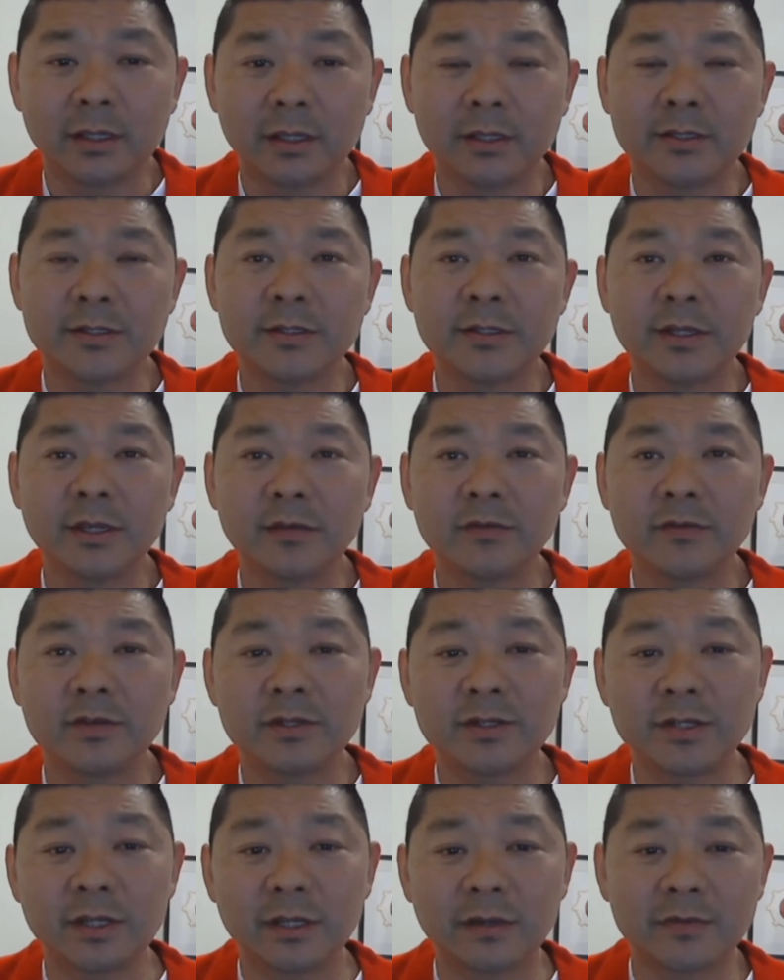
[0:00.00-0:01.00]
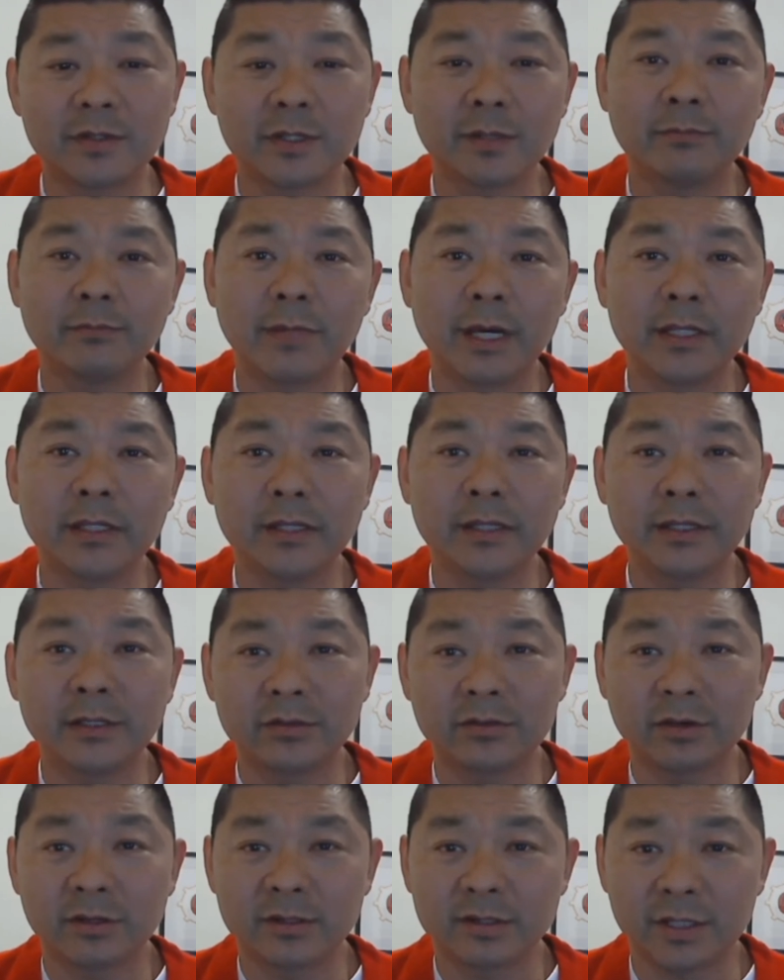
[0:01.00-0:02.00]
and save yourself some money
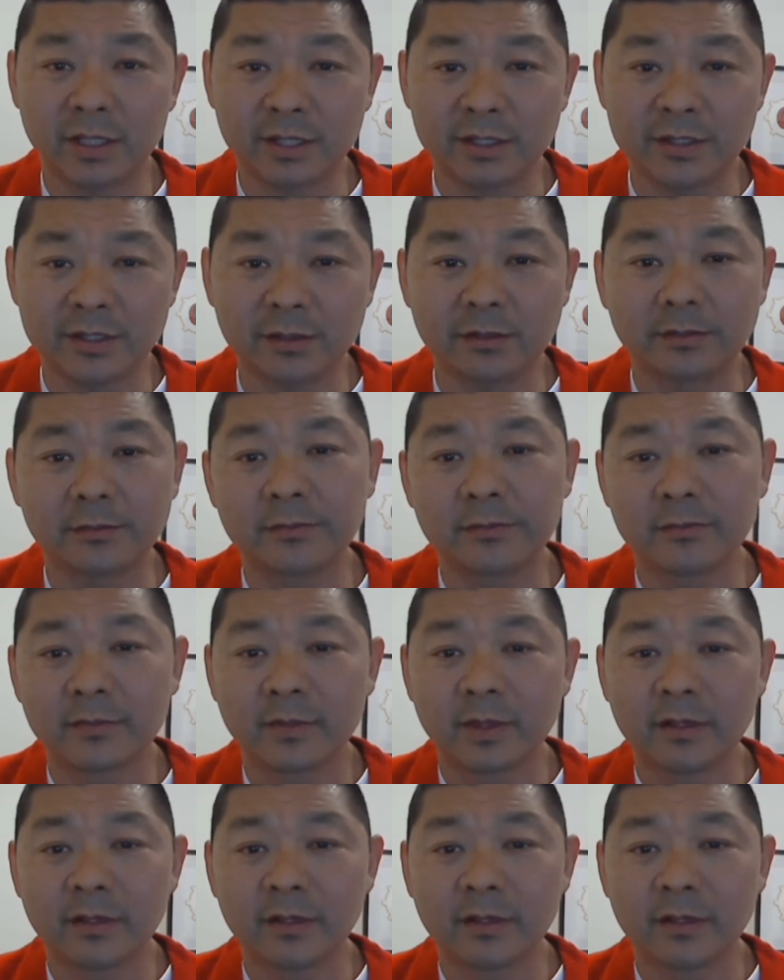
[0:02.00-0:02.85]
in translation.